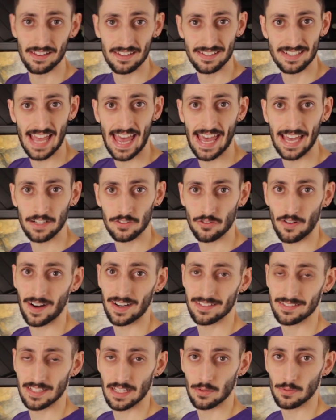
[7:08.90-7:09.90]
the tank, trying
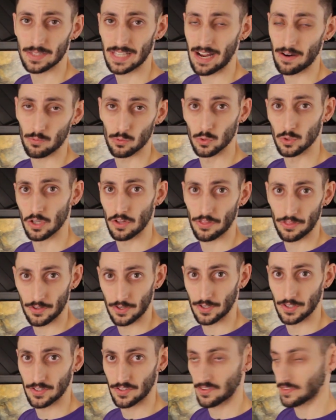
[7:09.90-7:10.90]
to stick with that rule of
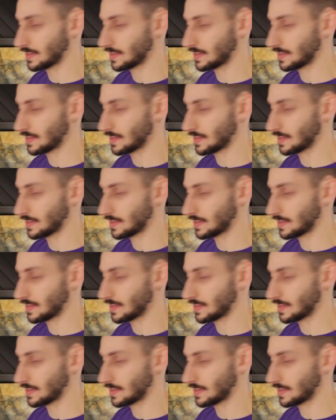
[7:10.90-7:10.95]
thirds